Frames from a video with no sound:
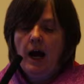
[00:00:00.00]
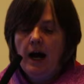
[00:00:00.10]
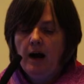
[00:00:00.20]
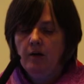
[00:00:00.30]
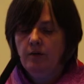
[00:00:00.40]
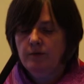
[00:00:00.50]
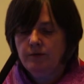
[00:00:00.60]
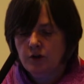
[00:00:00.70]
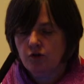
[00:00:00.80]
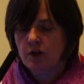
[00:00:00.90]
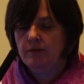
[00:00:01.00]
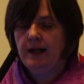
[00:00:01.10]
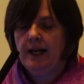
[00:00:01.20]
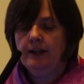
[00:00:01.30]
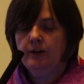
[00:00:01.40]
how social
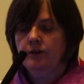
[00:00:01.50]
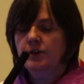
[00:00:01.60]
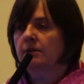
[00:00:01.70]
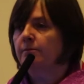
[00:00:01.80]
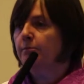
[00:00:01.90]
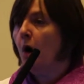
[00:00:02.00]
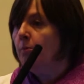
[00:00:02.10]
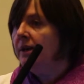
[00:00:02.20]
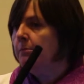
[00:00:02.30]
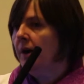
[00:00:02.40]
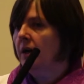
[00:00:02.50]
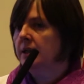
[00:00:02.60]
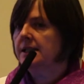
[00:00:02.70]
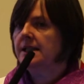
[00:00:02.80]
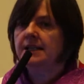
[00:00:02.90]
values and public
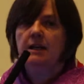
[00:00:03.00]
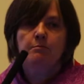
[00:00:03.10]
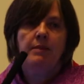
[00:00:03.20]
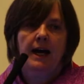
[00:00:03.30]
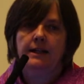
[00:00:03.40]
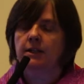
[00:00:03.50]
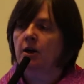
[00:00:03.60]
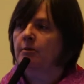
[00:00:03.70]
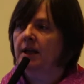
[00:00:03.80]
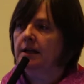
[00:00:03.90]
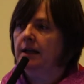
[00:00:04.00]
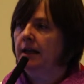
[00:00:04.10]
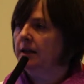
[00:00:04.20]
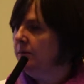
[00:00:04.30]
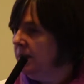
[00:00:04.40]
policies impact in our mental
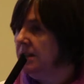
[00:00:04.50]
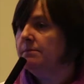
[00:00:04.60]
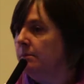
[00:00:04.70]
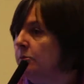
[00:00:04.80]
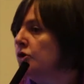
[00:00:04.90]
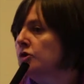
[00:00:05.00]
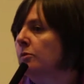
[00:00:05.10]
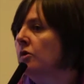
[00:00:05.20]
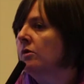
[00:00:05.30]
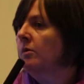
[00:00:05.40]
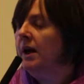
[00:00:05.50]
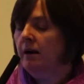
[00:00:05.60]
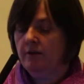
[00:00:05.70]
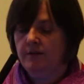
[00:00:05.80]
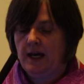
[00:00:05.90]
health, we need to be much more
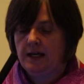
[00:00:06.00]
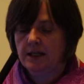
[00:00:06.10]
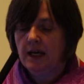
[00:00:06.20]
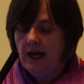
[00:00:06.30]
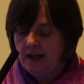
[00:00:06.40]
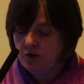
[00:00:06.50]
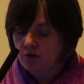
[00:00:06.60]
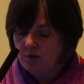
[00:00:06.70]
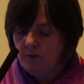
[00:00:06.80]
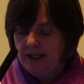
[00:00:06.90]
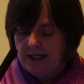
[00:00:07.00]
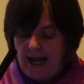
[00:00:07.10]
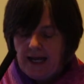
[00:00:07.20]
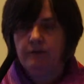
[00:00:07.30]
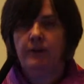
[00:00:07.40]
aware of that, and so that we can
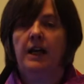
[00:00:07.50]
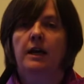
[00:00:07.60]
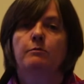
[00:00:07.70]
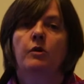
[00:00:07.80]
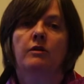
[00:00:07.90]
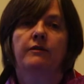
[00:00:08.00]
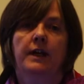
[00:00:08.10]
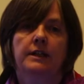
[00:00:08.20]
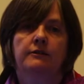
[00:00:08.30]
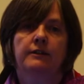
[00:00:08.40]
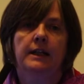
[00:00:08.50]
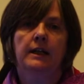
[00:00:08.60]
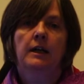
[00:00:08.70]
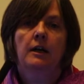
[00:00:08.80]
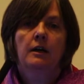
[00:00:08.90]
advocate more effectively